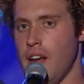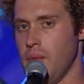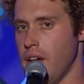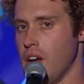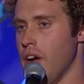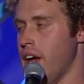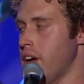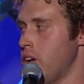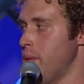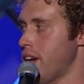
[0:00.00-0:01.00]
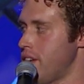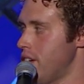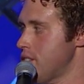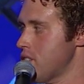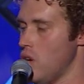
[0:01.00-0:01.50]
I'm like, oh yeah, you're going back to
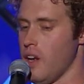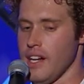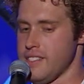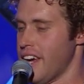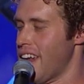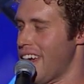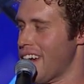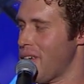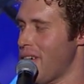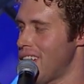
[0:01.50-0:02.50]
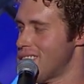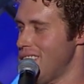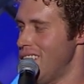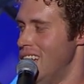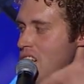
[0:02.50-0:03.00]
nursing? Hold on a second, I got a Corona. So...